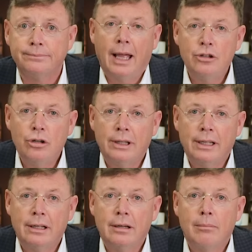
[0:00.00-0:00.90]

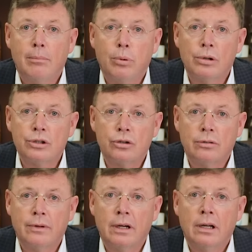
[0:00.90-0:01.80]
Angelina
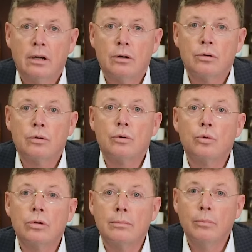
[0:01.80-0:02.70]
Borzova
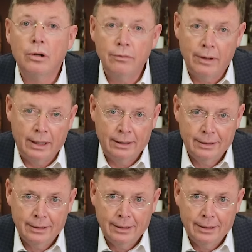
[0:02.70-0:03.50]
Uramova,